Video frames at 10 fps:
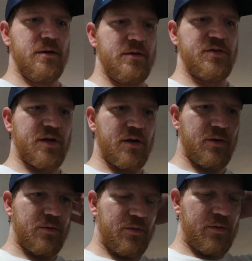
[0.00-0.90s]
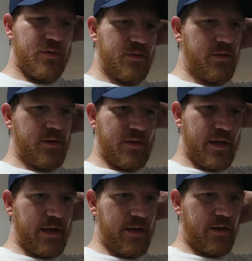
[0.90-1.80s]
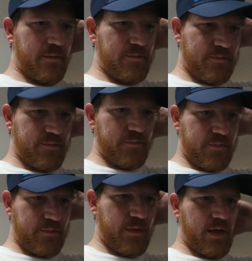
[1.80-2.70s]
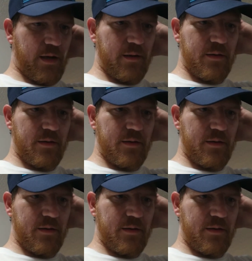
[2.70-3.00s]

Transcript: So they, yeah,